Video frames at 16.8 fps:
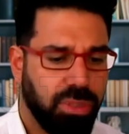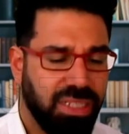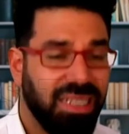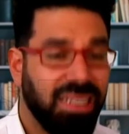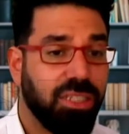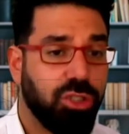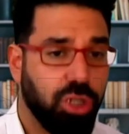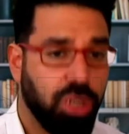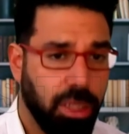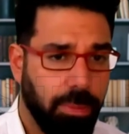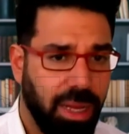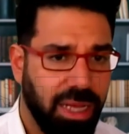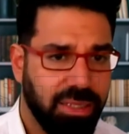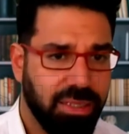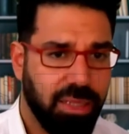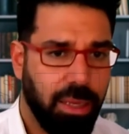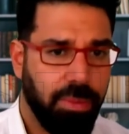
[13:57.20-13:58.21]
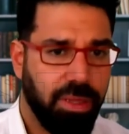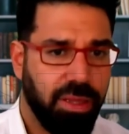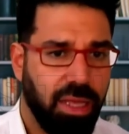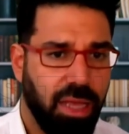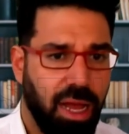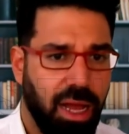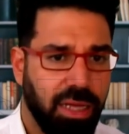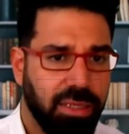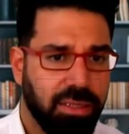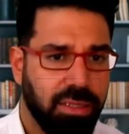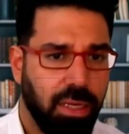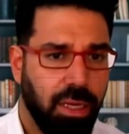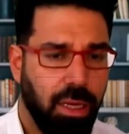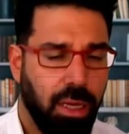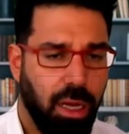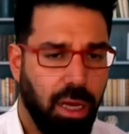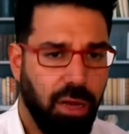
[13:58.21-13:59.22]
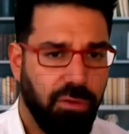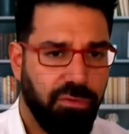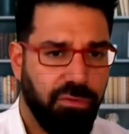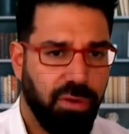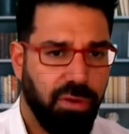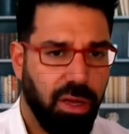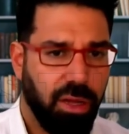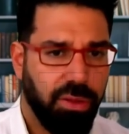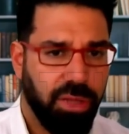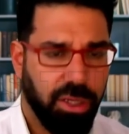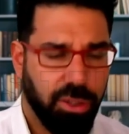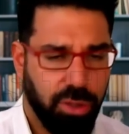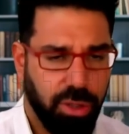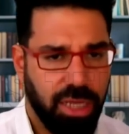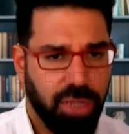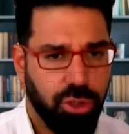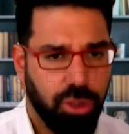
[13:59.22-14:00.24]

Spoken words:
delegitimize them in the eyes of the